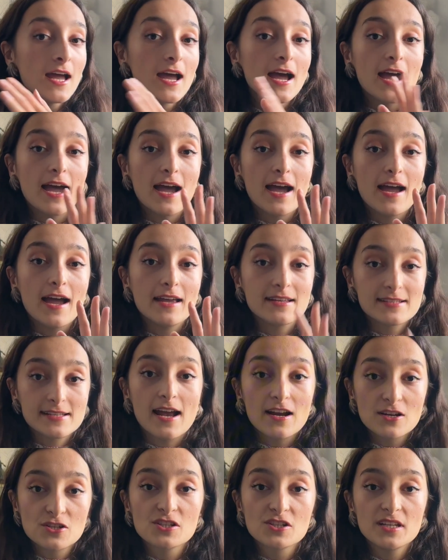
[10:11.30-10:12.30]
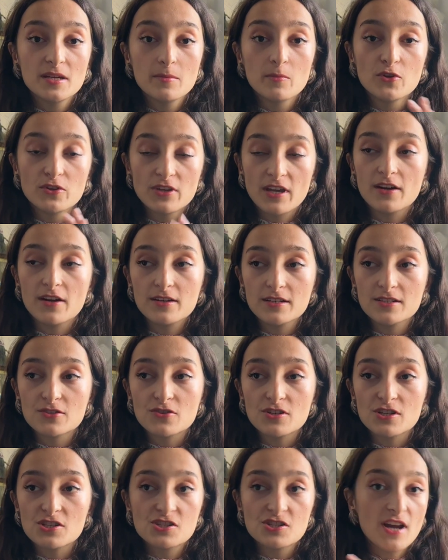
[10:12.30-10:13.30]
It's actually a Bulgarian
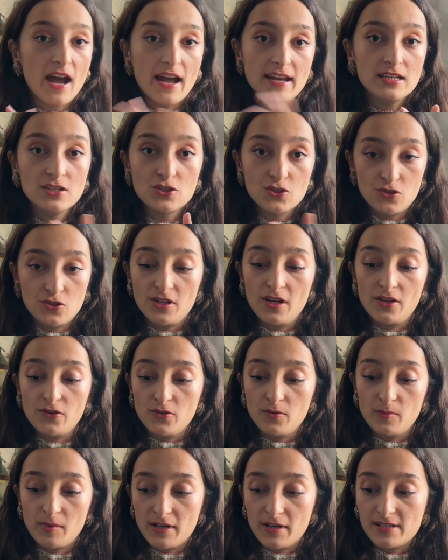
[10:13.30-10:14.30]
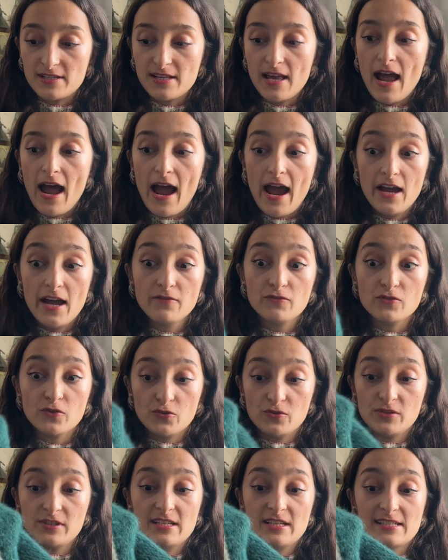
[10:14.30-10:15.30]
tradition. I need to tell you because I have
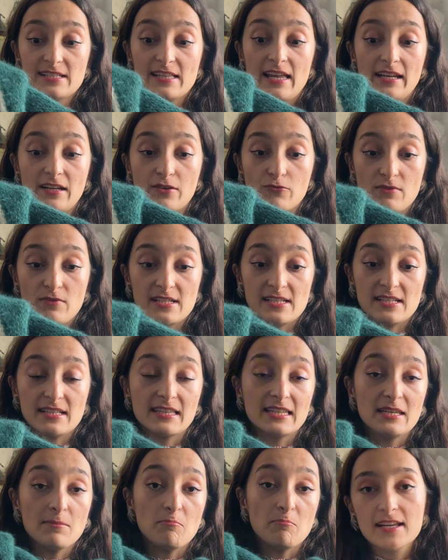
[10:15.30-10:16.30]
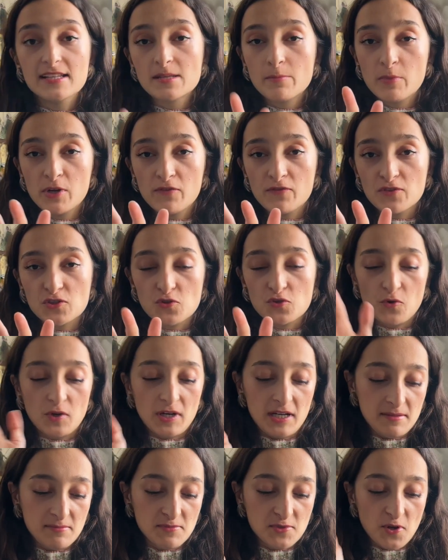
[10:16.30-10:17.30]
learned this like recently. It's a bit of a
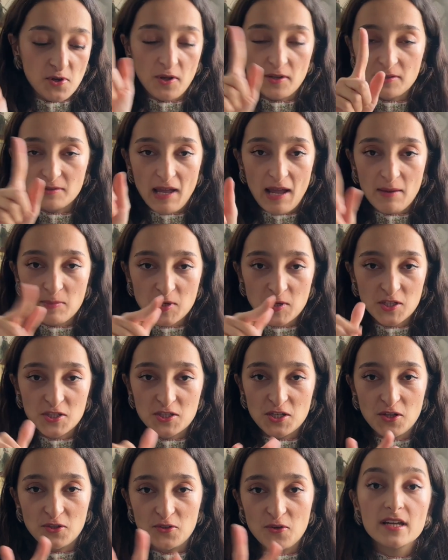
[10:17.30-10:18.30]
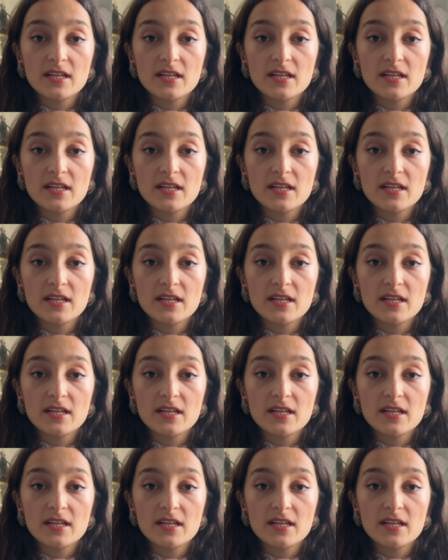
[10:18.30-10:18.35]
story, so I'm going to tell you.